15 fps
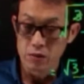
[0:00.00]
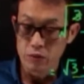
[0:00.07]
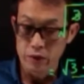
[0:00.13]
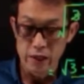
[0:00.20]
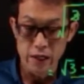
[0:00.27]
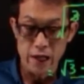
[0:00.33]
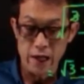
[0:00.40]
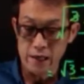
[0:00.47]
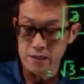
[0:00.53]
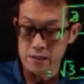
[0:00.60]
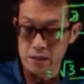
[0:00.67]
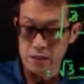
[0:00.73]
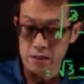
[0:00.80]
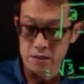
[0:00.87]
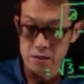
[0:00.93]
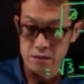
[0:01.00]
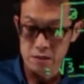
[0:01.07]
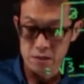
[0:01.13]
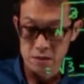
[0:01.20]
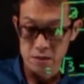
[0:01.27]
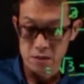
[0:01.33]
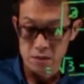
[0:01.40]
when x is
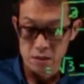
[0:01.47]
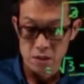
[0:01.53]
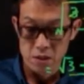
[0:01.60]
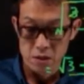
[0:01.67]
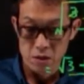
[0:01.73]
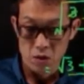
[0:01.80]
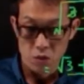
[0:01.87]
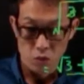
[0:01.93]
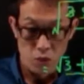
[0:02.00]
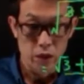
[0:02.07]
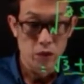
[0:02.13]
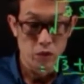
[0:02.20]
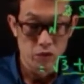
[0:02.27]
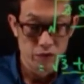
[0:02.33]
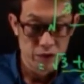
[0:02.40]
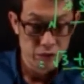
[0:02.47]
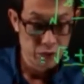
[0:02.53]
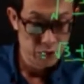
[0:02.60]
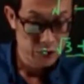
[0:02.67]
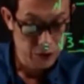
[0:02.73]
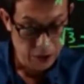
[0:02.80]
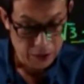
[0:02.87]
1 over
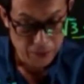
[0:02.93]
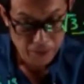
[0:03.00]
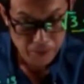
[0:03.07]
root 3.